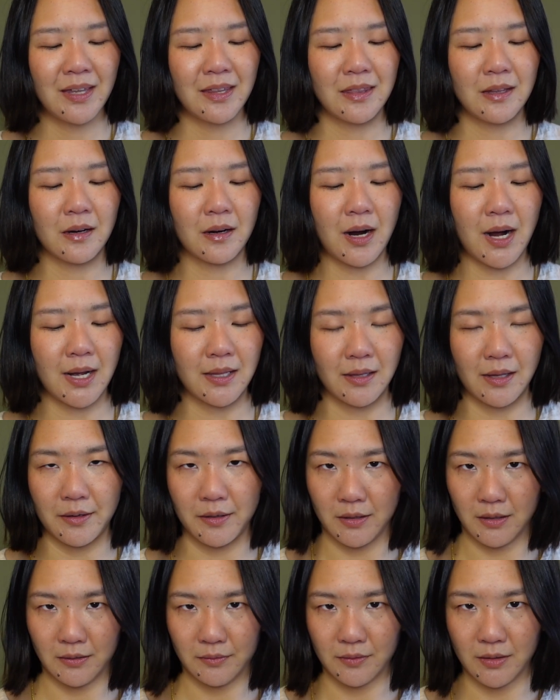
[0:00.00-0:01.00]
Their
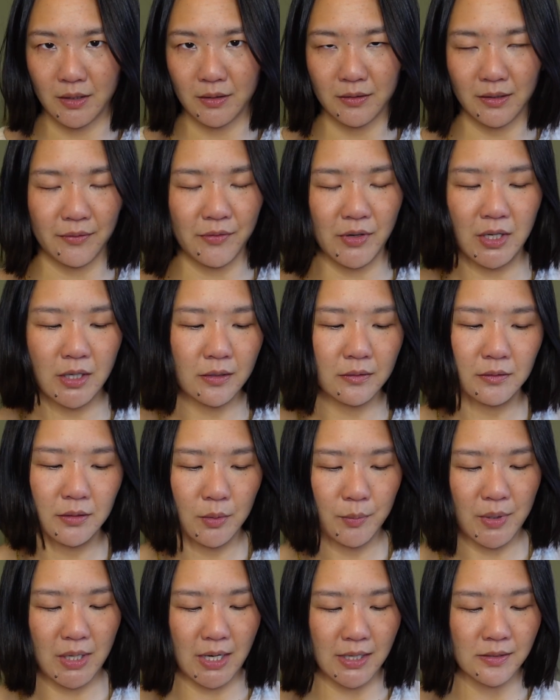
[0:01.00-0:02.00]
highlighter, their Living
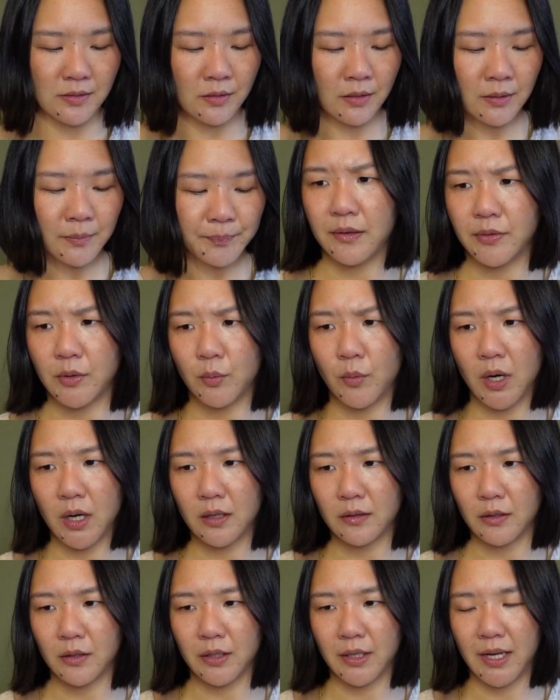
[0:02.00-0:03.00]
Luminizer. If you want
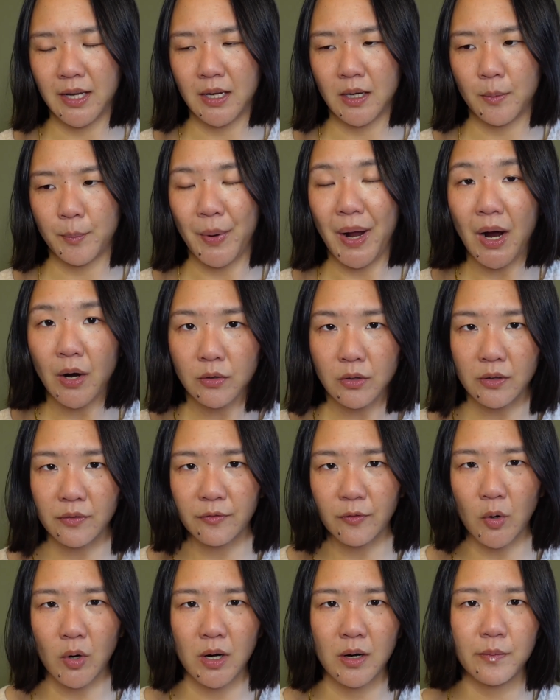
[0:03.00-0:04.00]
to look in a powder
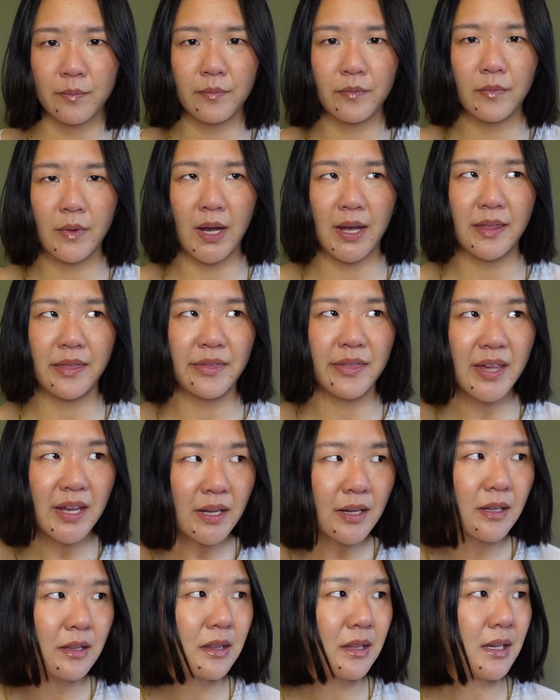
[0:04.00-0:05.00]
form, I
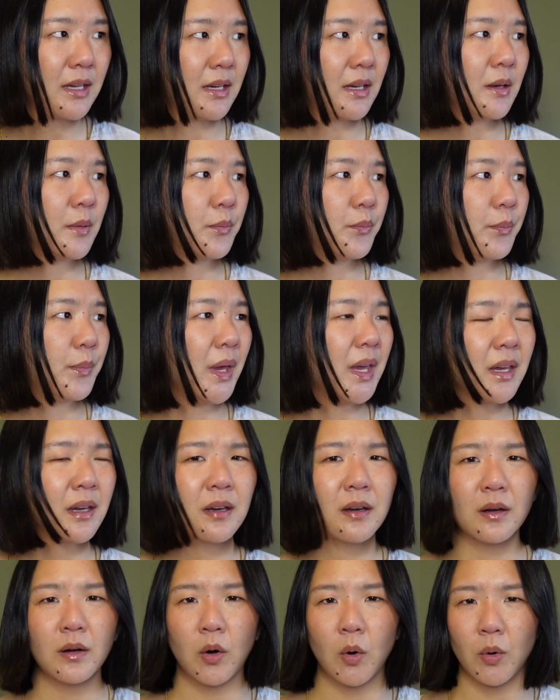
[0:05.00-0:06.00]
think the
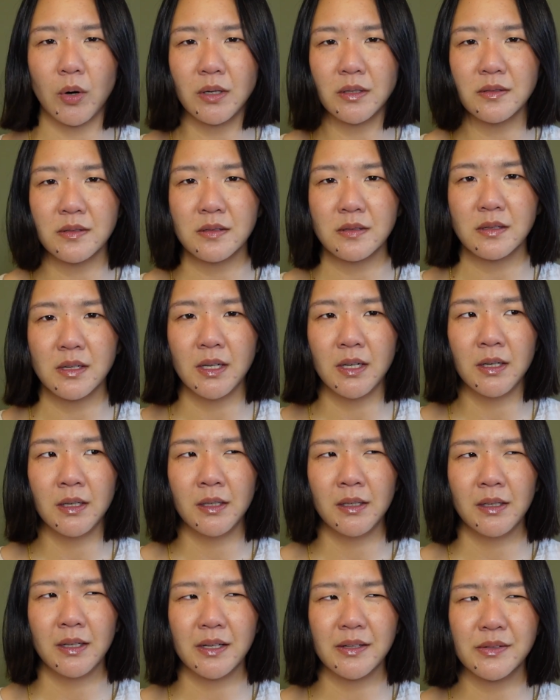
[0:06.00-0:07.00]
Pink Quartz,
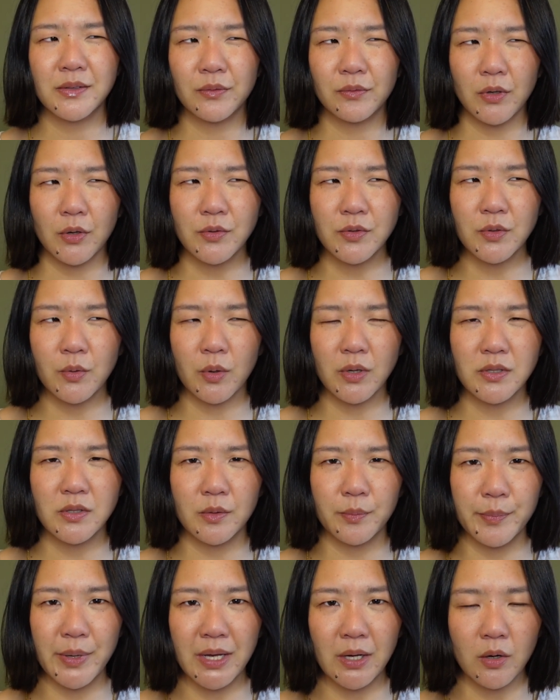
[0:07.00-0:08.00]
is it Rose Quartz
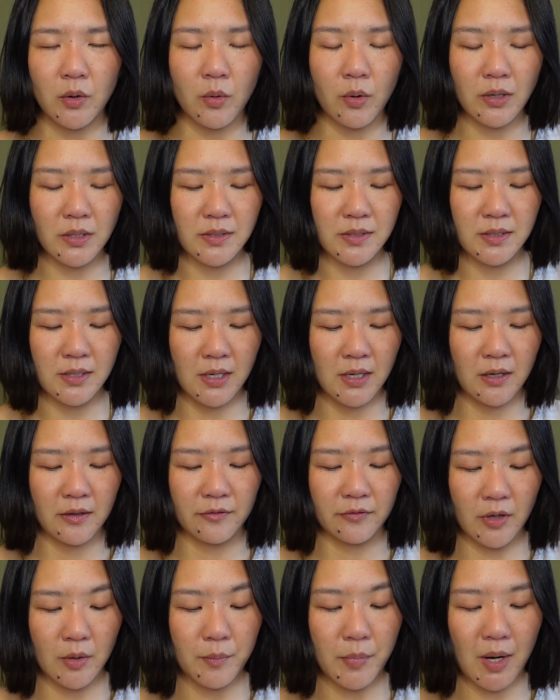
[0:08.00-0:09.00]
or Pink Quartz
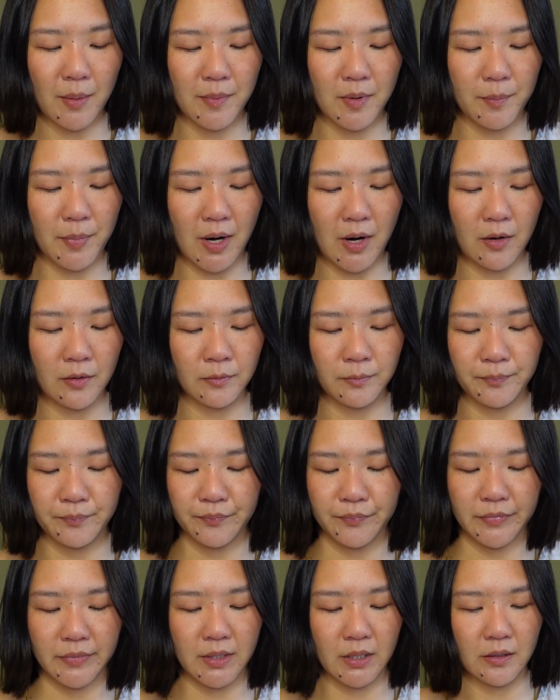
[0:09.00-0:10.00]
from Bobbi Brown,
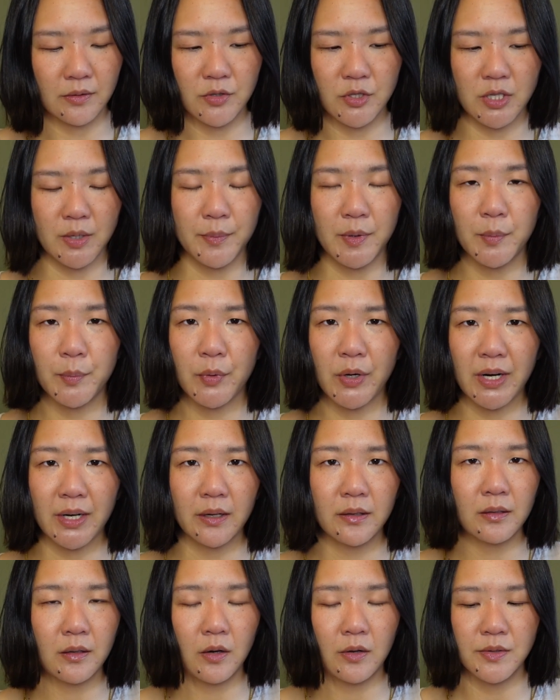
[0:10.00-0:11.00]
their Shimmer
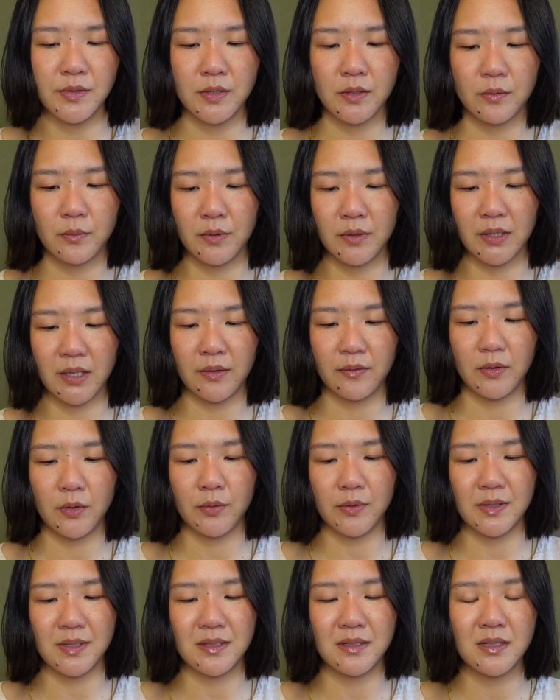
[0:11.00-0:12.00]
Brick also will give
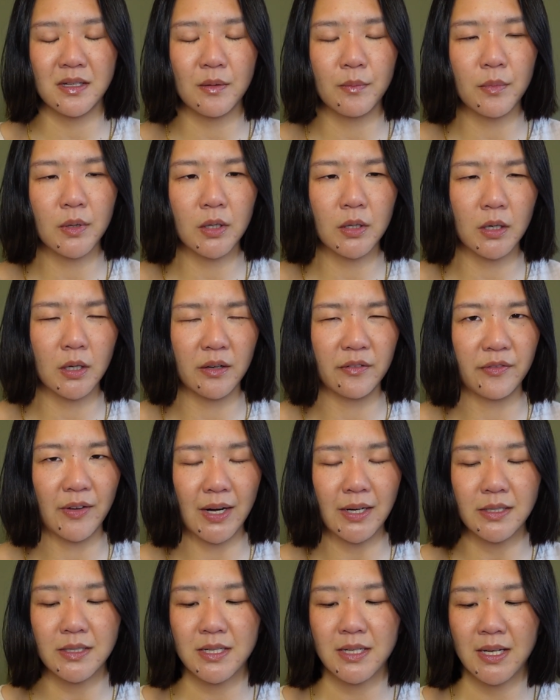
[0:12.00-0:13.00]
you a similar
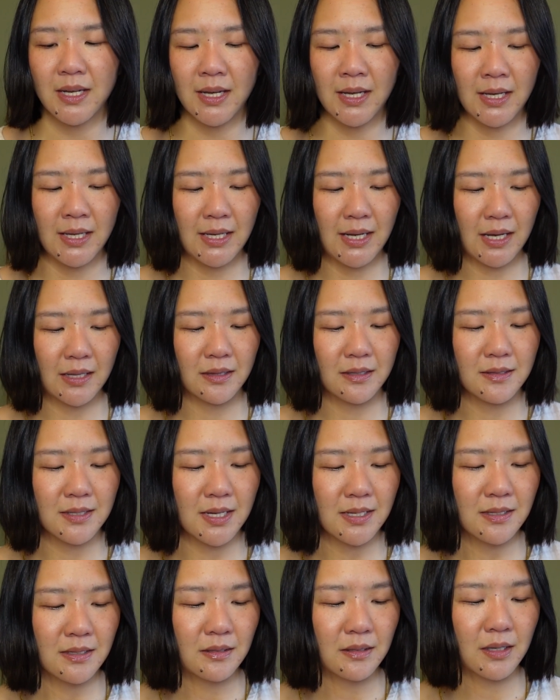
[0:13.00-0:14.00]
effect. Yet this
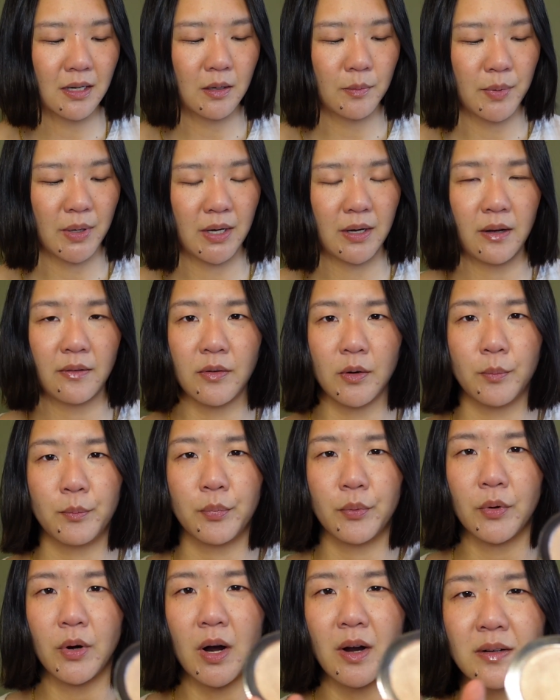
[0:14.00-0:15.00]
has a little bit of a
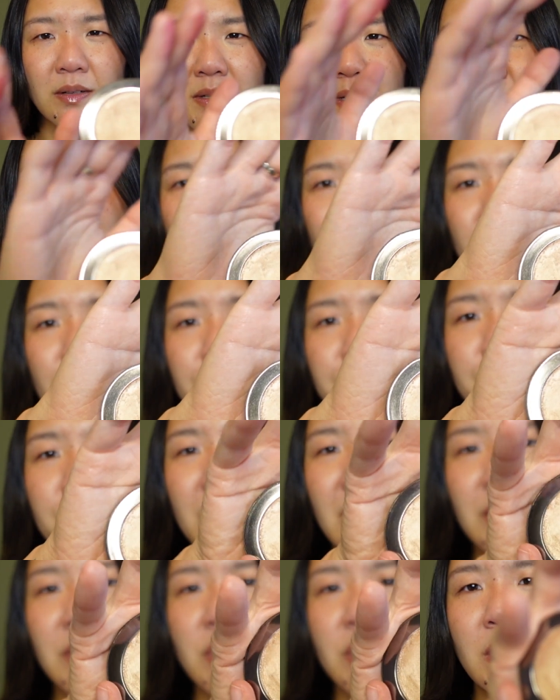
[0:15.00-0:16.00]
bronzy,
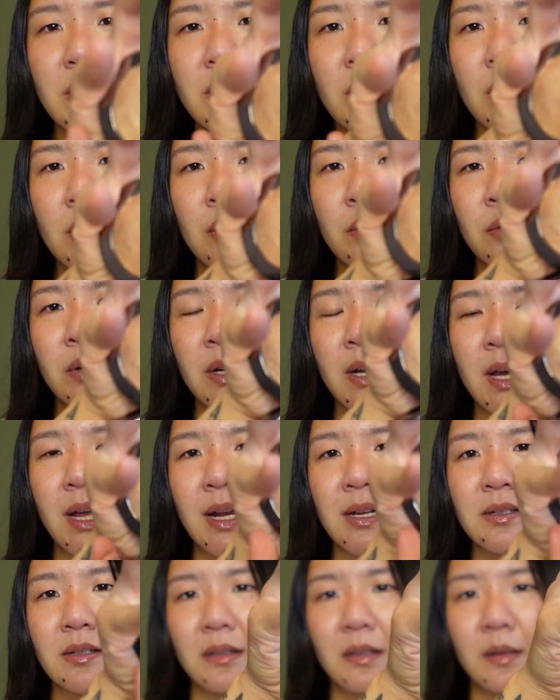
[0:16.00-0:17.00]
peachy tone. It
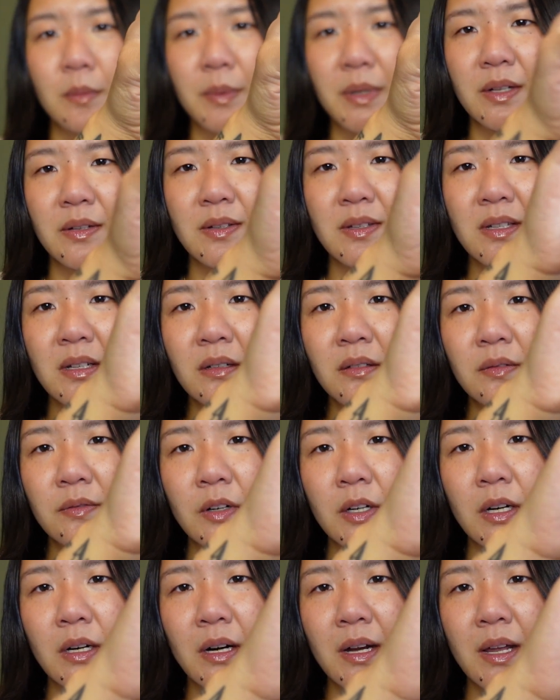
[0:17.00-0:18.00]
has a little bit of
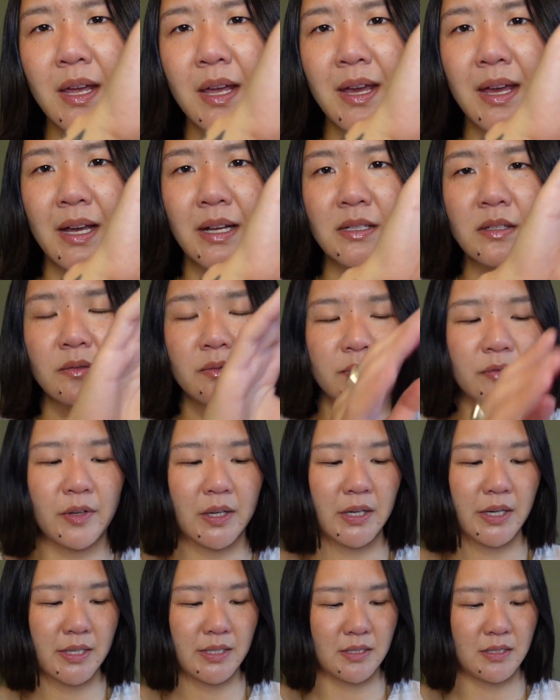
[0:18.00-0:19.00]
silver. It's a
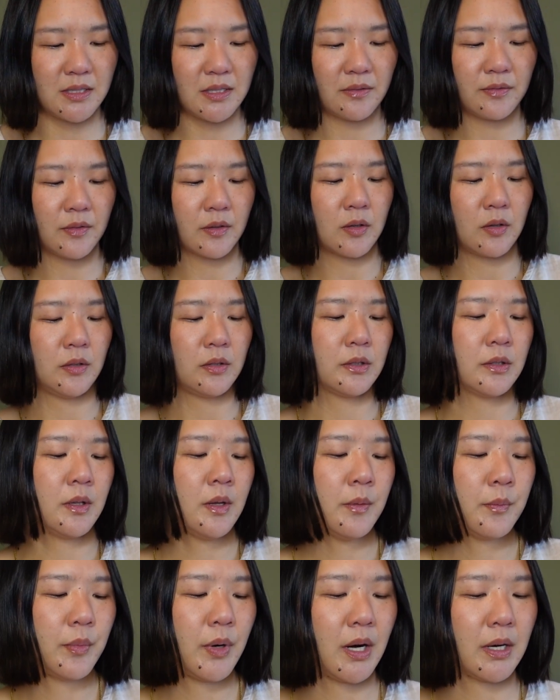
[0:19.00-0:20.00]
very difficult
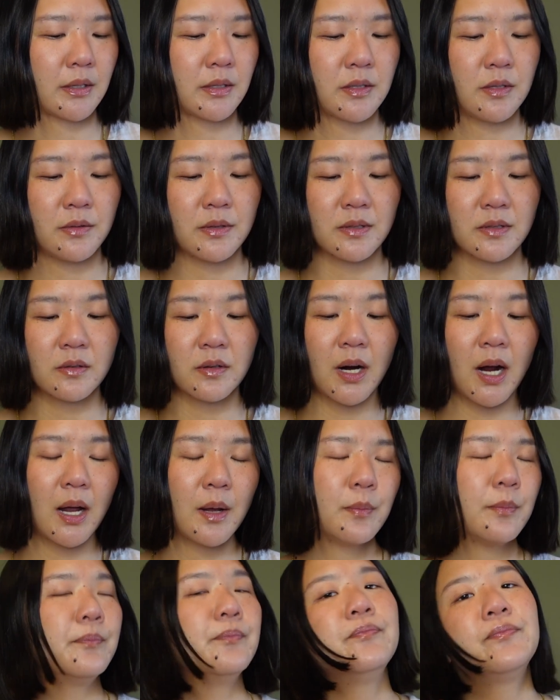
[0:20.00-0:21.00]
product to
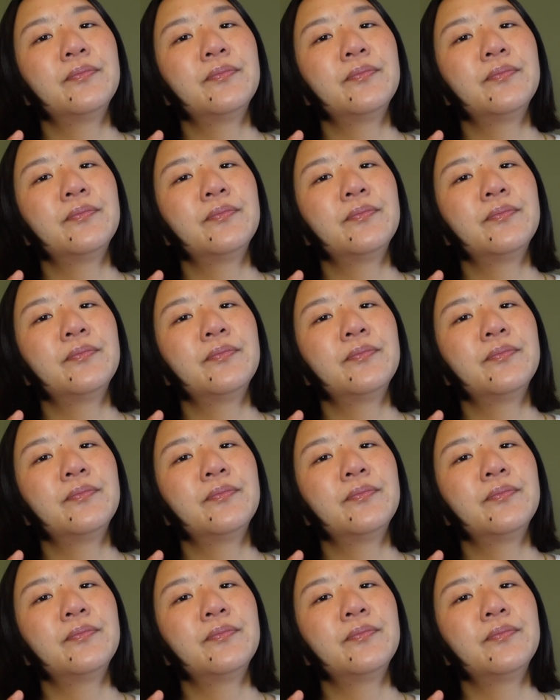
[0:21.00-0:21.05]
describe.